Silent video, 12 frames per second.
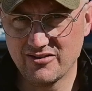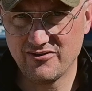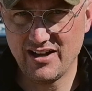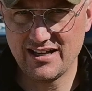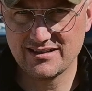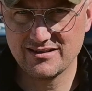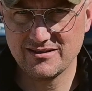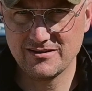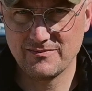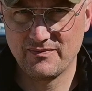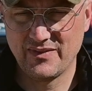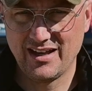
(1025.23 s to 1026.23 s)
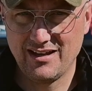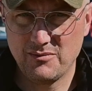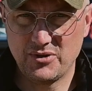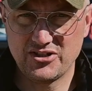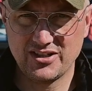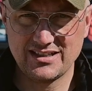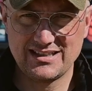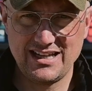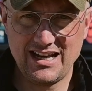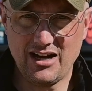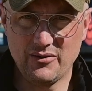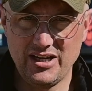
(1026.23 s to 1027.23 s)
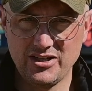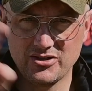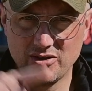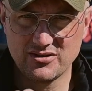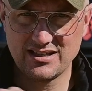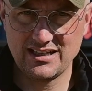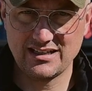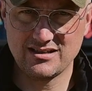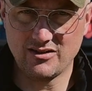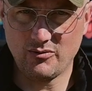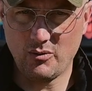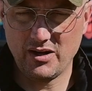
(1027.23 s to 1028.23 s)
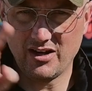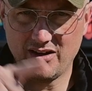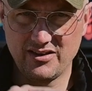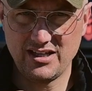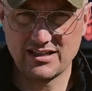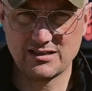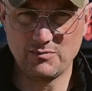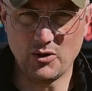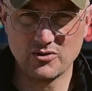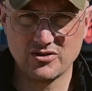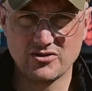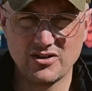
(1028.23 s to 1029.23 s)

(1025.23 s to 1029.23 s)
or faster. But you can see how each of those things of what we call the exposure